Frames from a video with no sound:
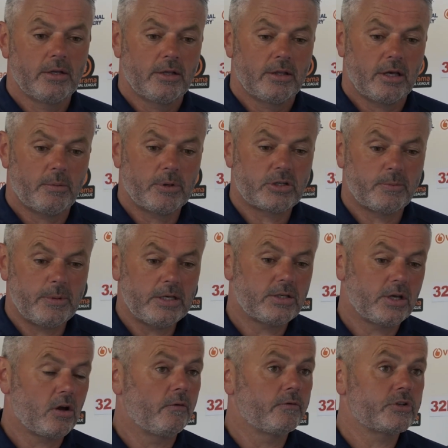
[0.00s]
There'll be some
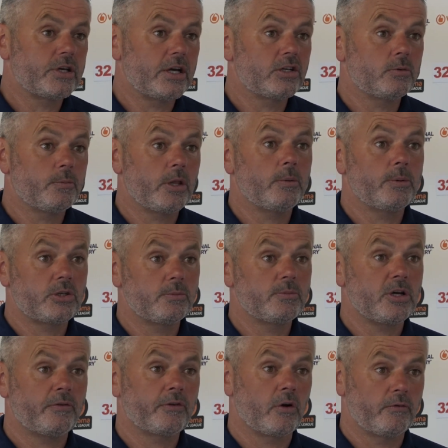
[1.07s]
easy conversation, but there'll be some
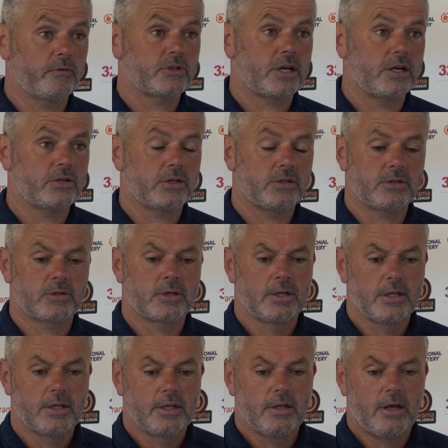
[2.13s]
tough conversations.
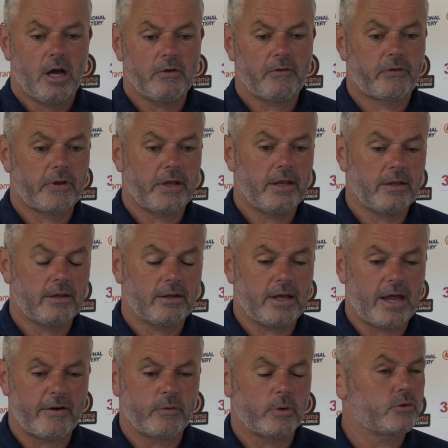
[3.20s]
Hopefully
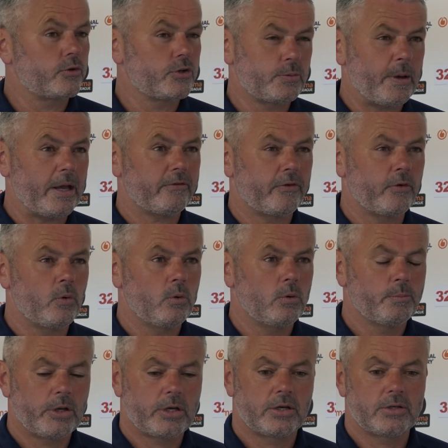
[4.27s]
everyone's respectful,
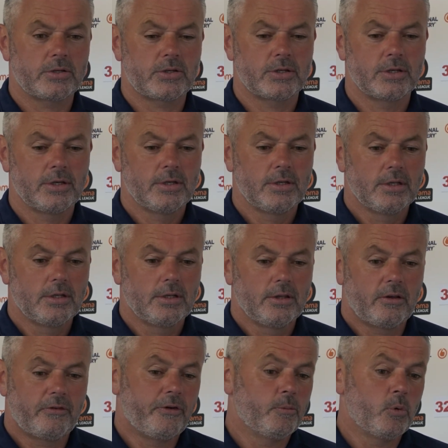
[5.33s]
because
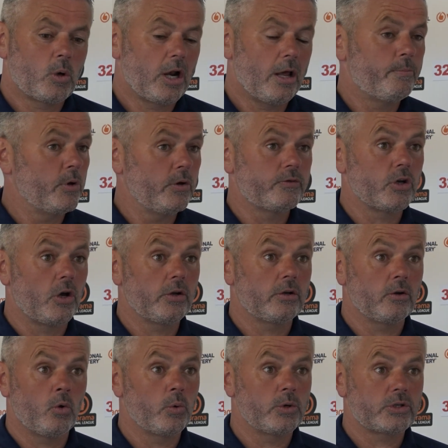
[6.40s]
the football club moves on,
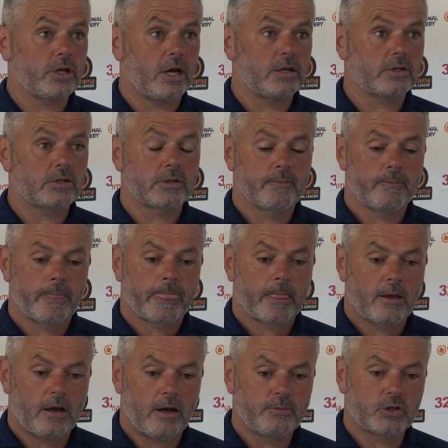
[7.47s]
always does.
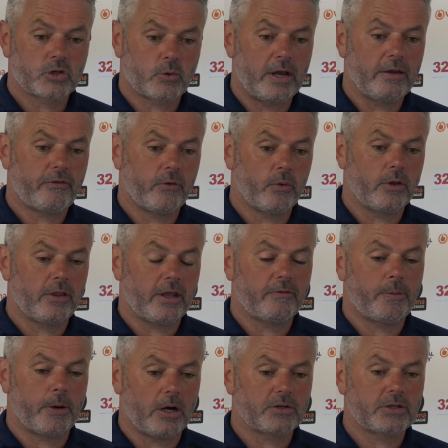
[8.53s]
I'm just grateful that they
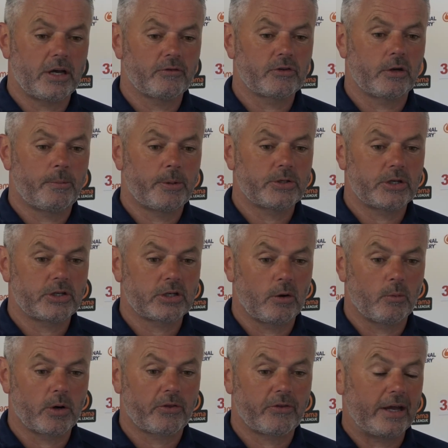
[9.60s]
put ourselves in a position. I
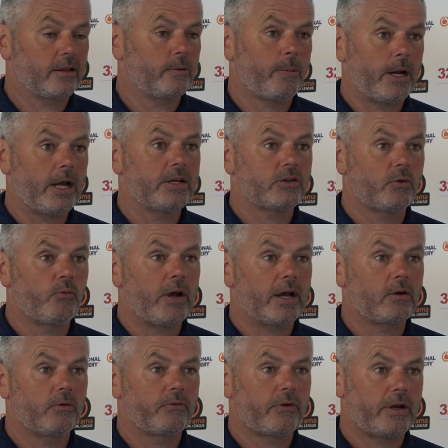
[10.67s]
want to thank the players on
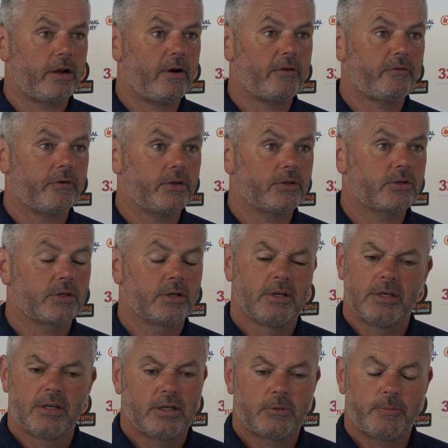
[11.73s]
record for their efforts.
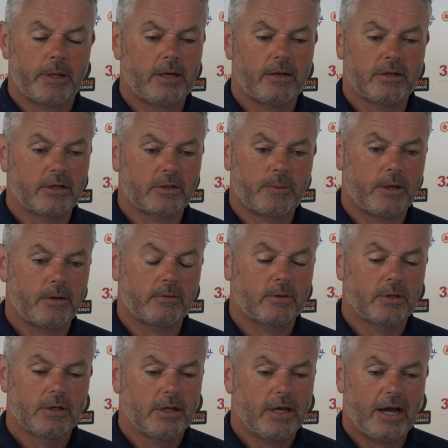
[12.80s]
It's been
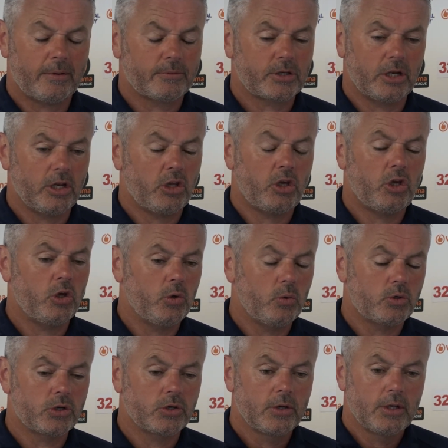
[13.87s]
absolutely
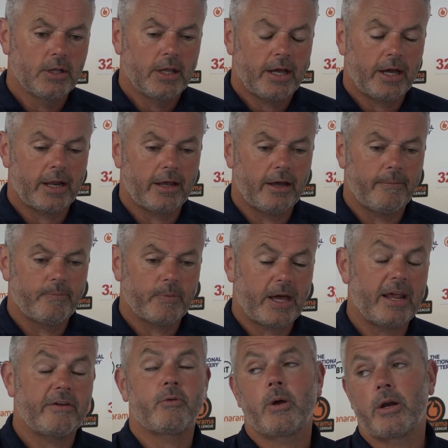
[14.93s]
huge, and
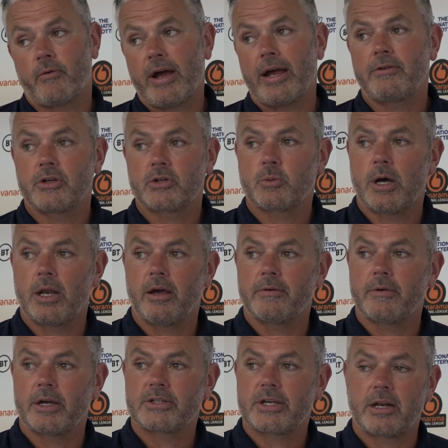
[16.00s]
everyone around as well.
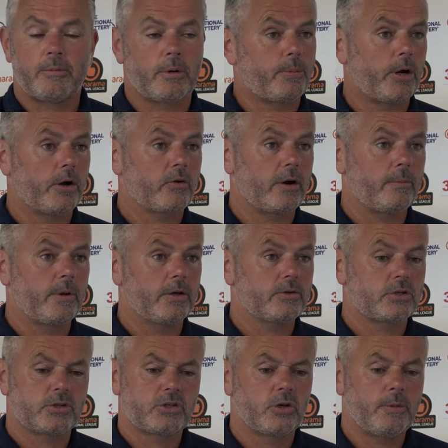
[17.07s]
I said it in my programme notes.
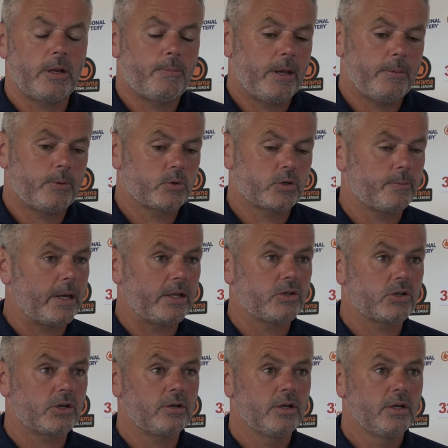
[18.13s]
There's too many people to
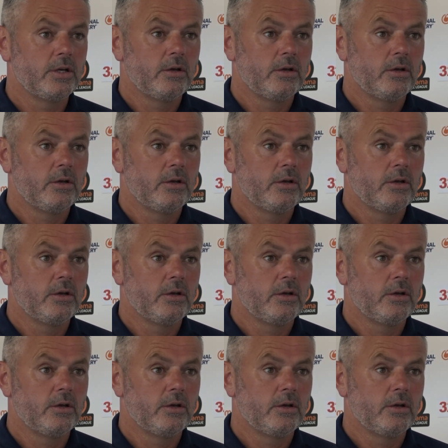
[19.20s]
mention.